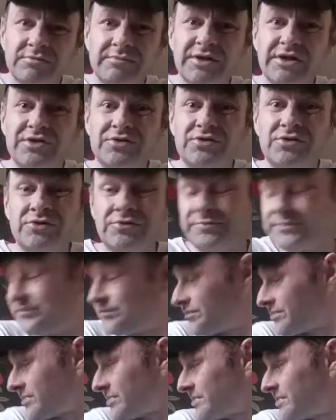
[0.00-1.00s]
May not.
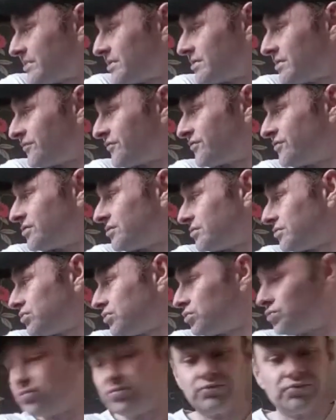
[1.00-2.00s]
I've got
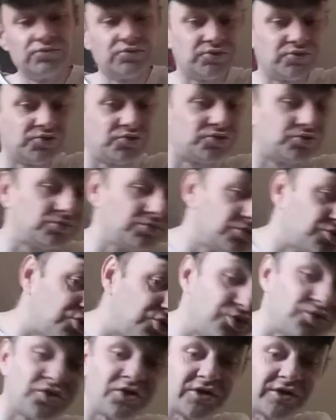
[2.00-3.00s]

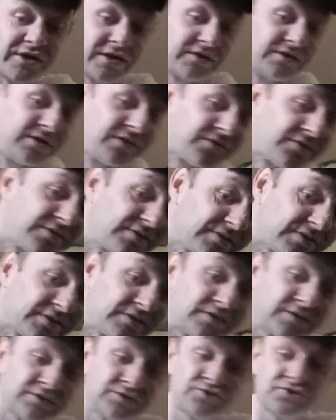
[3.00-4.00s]
2 already, I think.
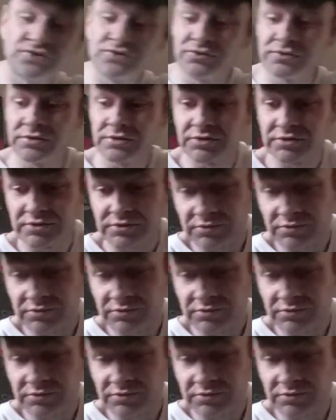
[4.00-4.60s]
Aye, 2.